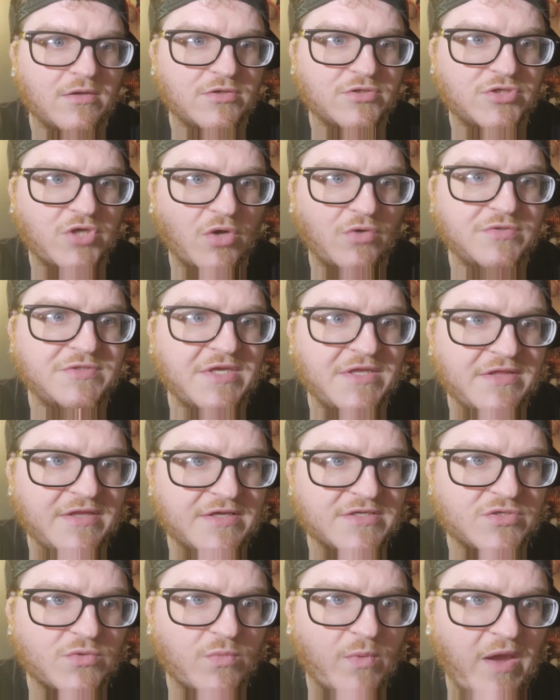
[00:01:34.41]
chosen
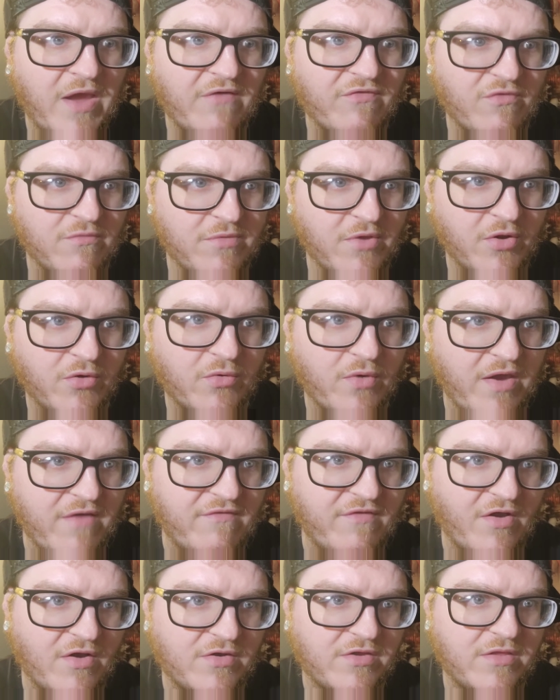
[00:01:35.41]
this way from their
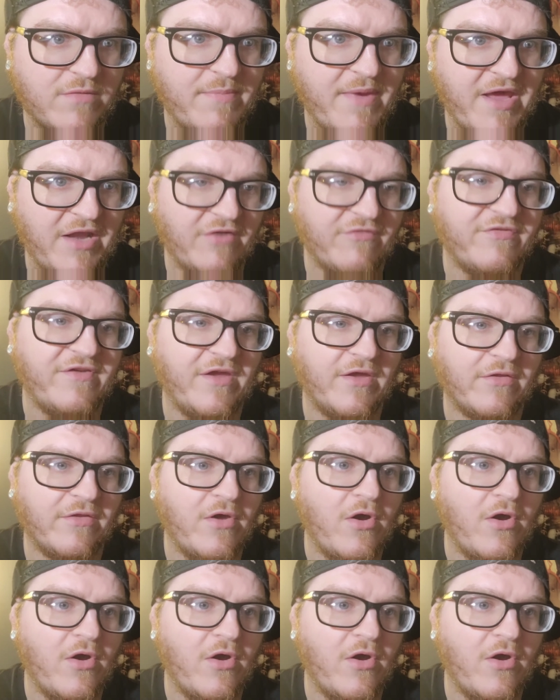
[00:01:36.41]
graveyard to the battlefield.